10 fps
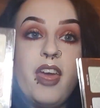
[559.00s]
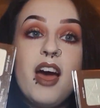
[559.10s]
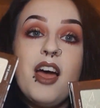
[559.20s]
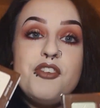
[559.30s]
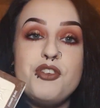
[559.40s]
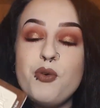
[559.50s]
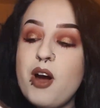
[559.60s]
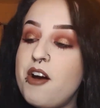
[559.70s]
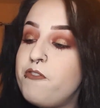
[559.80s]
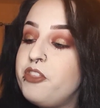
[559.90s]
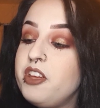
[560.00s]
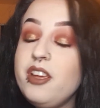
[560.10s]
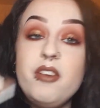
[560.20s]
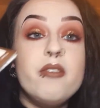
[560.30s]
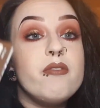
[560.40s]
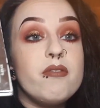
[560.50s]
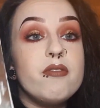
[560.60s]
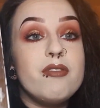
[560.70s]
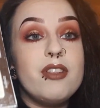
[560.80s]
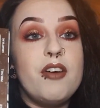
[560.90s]
I do have the
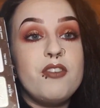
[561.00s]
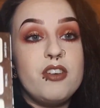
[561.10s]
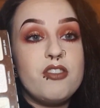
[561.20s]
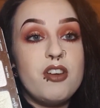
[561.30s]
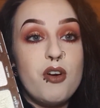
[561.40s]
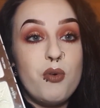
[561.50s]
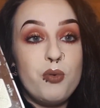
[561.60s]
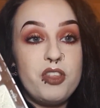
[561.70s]
Lavender Snow,